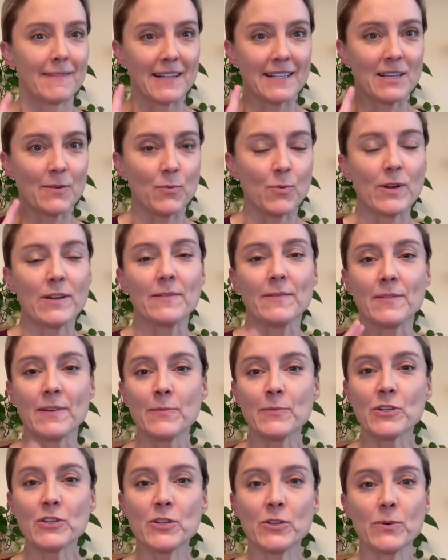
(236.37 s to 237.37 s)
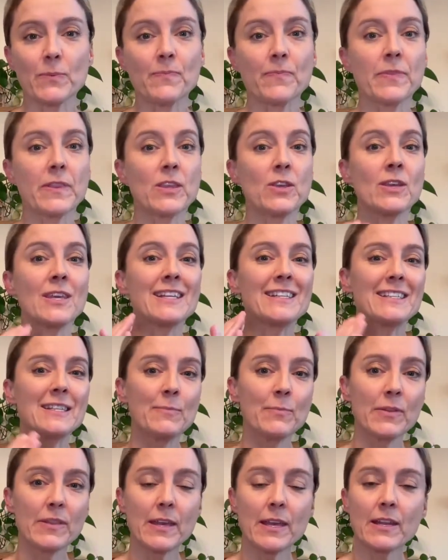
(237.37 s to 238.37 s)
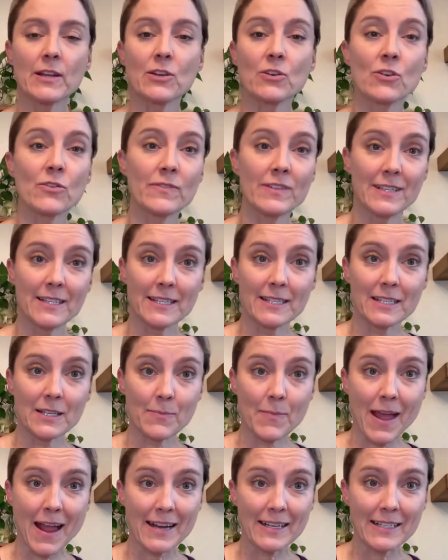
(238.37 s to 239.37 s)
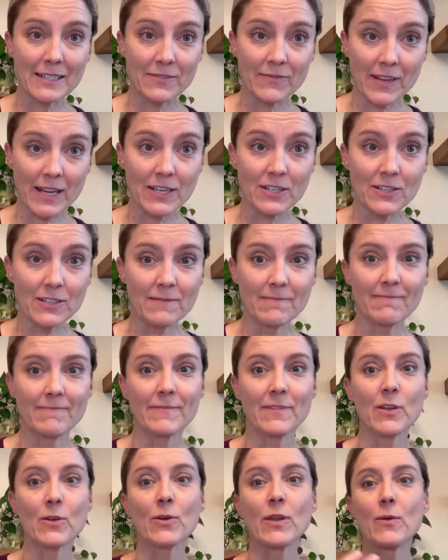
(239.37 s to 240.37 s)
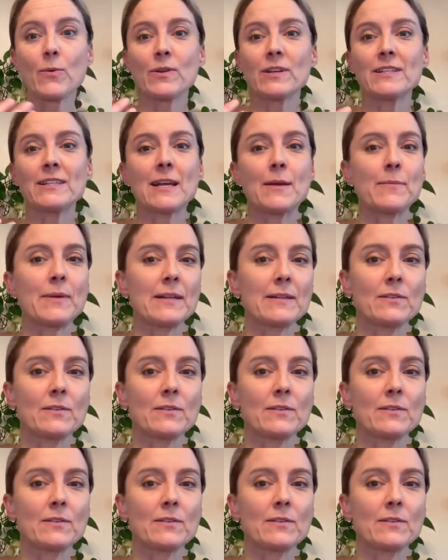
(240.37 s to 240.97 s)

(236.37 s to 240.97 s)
That's number one. Number two, you get sympathetic nervous system activation. Okay, what does that